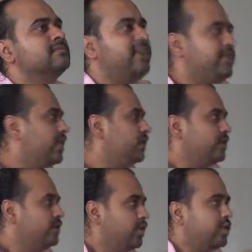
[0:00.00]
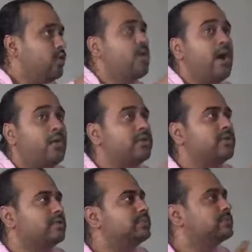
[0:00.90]
When will you go
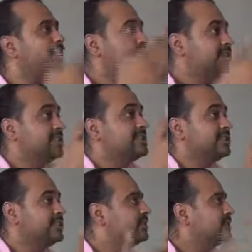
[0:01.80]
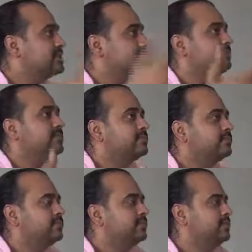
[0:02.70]
out after this session in some
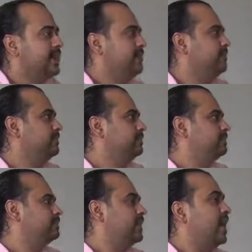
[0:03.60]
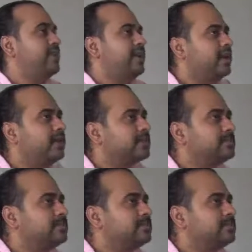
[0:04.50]
time, half an hour?